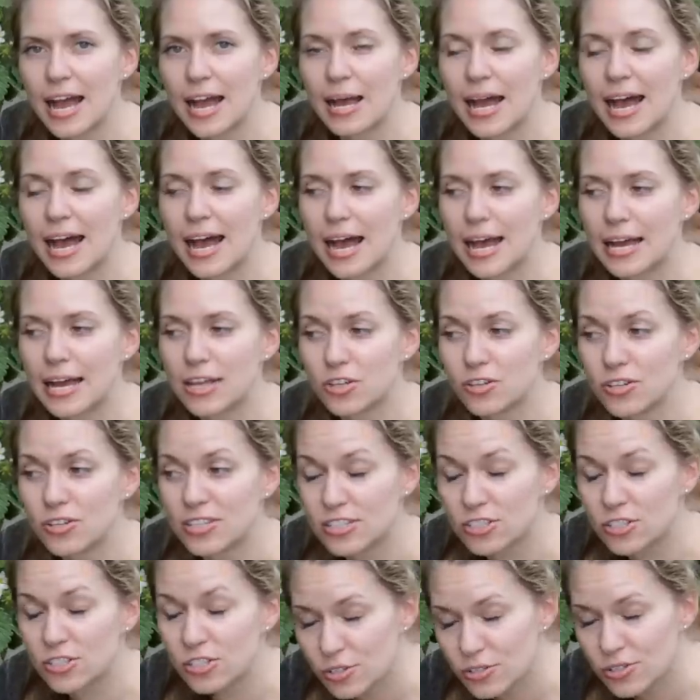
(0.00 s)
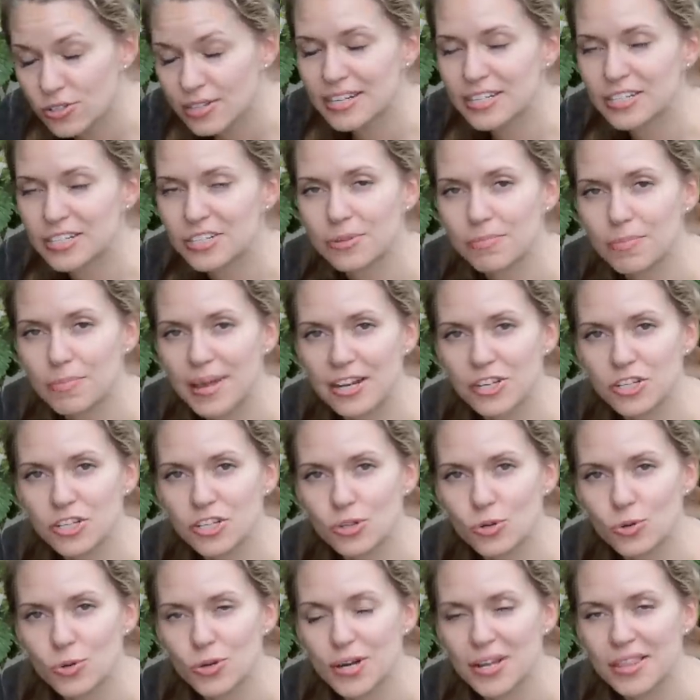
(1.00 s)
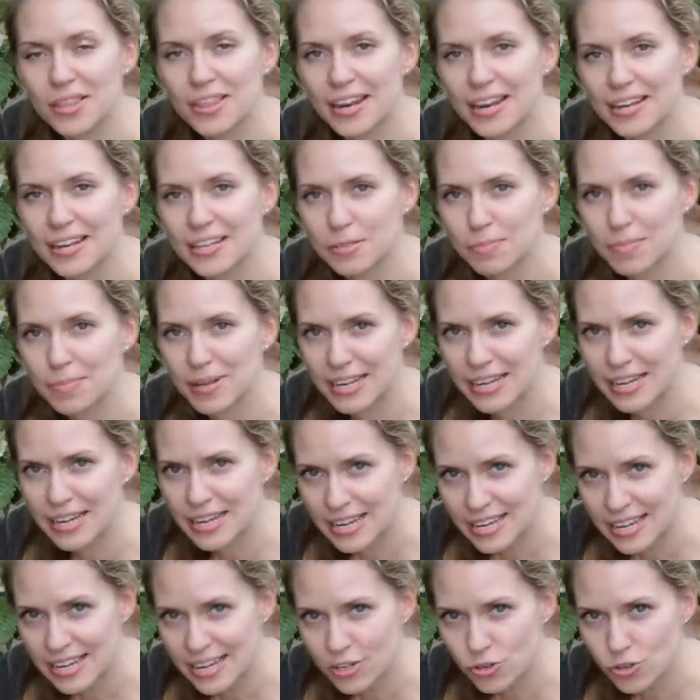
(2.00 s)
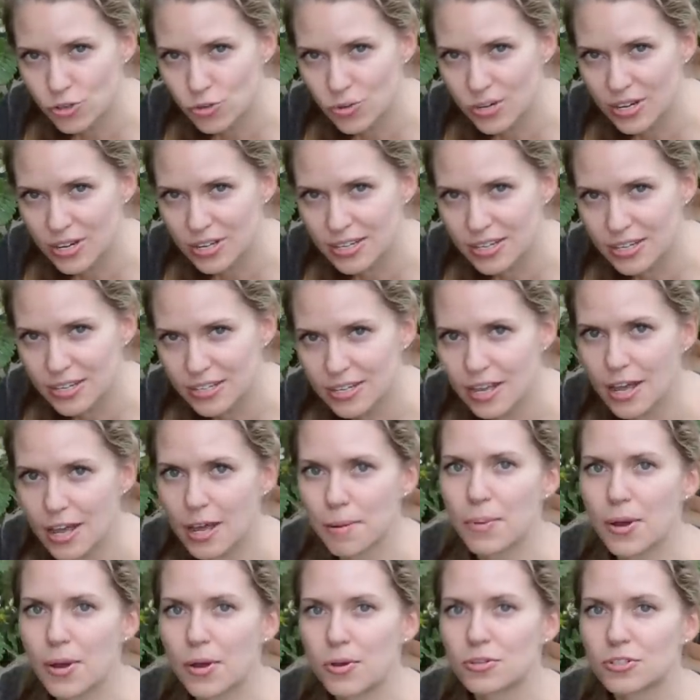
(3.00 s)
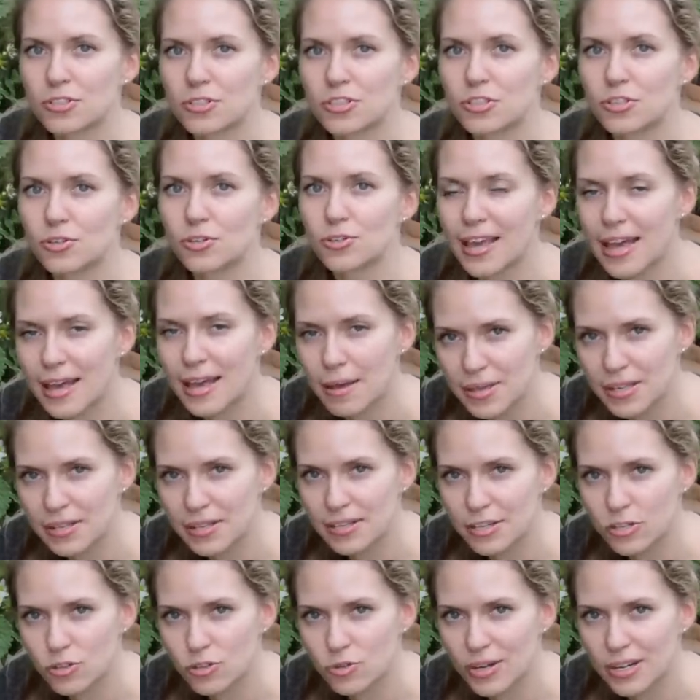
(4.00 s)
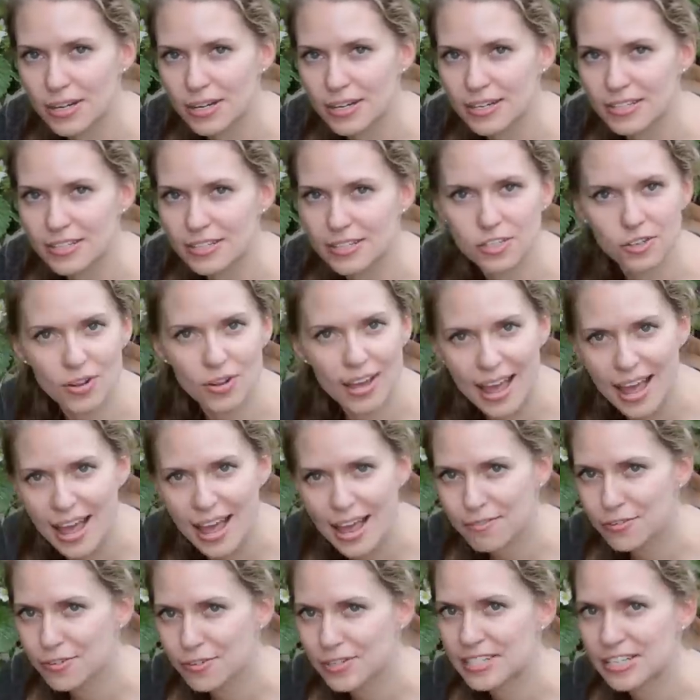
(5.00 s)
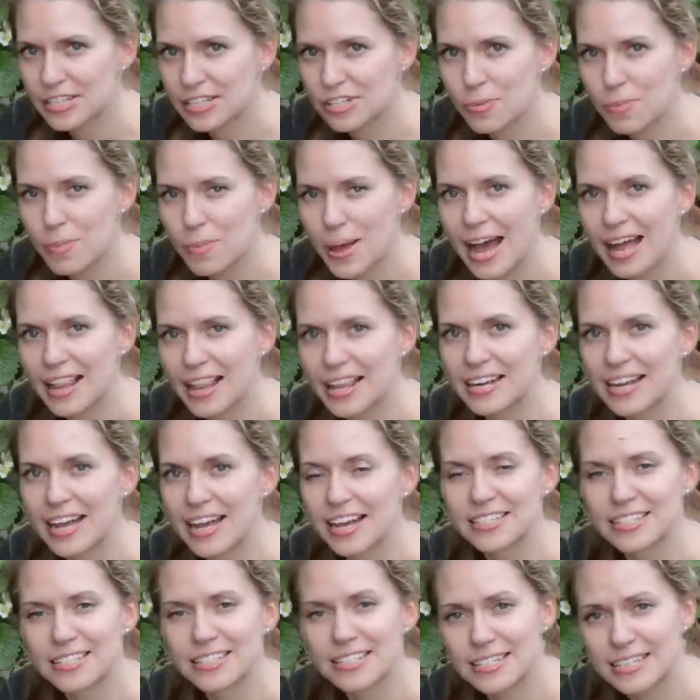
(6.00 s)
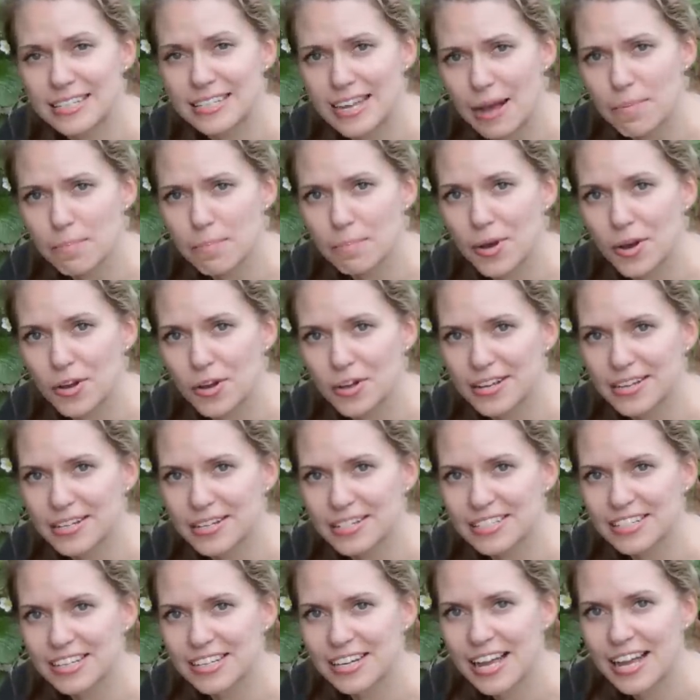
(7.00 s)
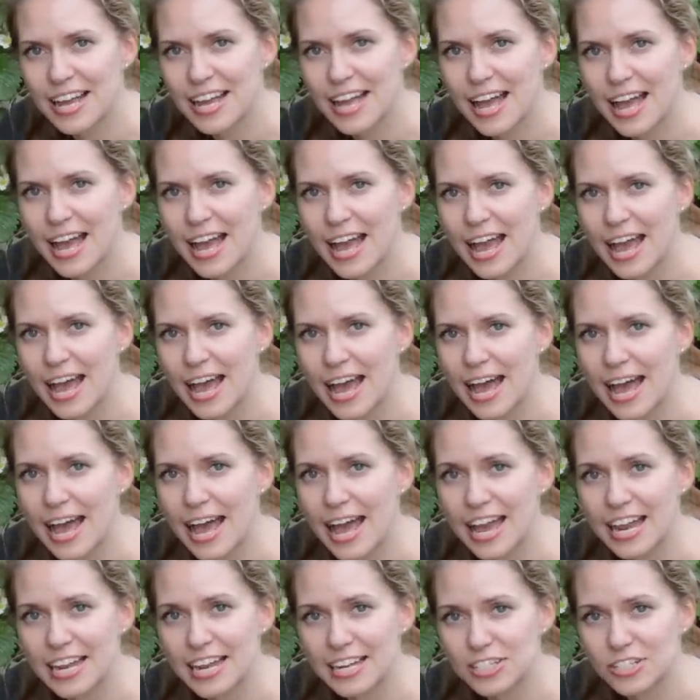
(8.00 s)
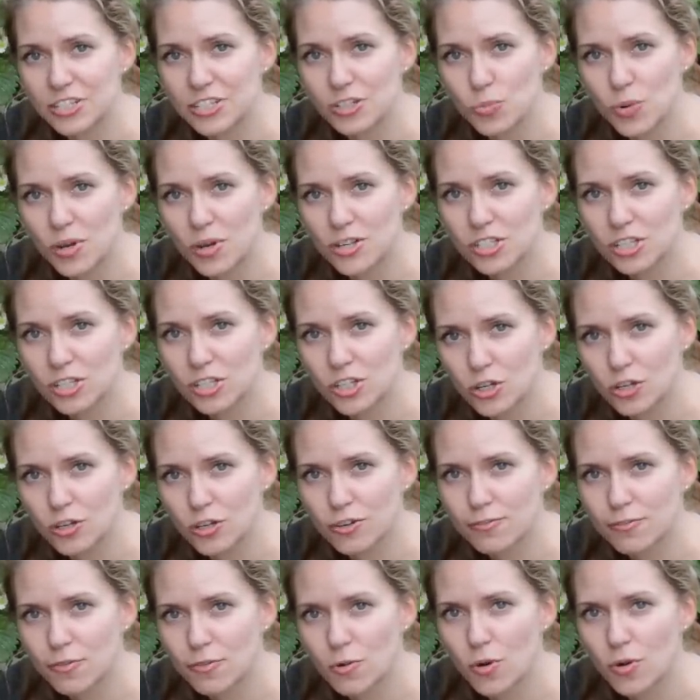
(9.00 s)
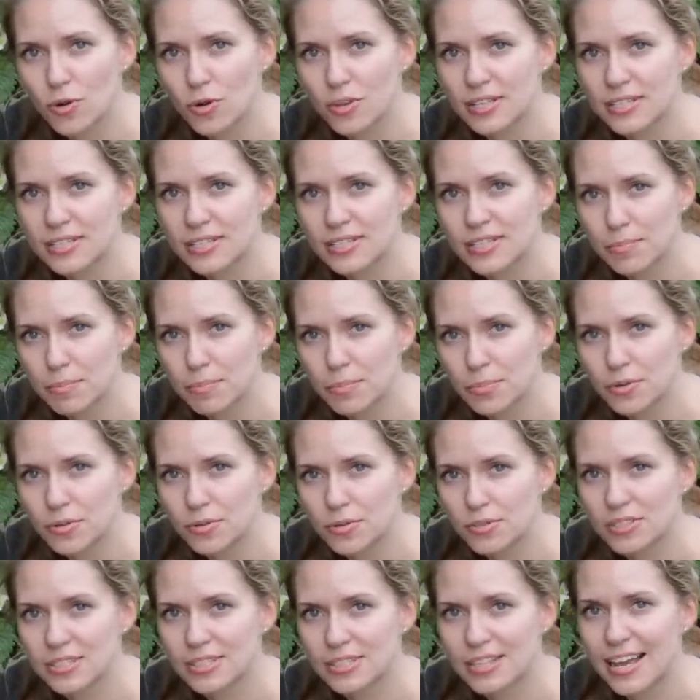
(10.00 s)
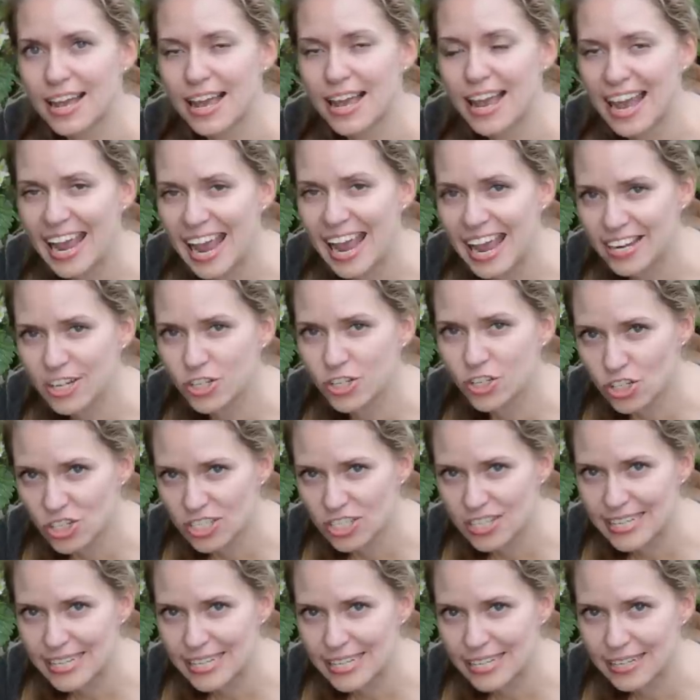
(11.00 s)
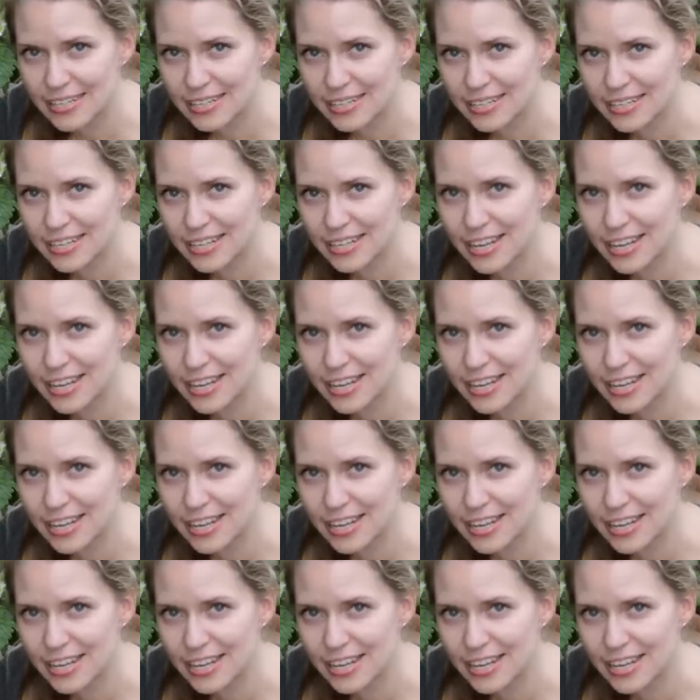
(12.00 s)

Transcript: Uh, you do need to make sure that it's been heat treated opposed to chemically treated. So every single palette has a stamp on it, uh, and you want to look for the symbols H T.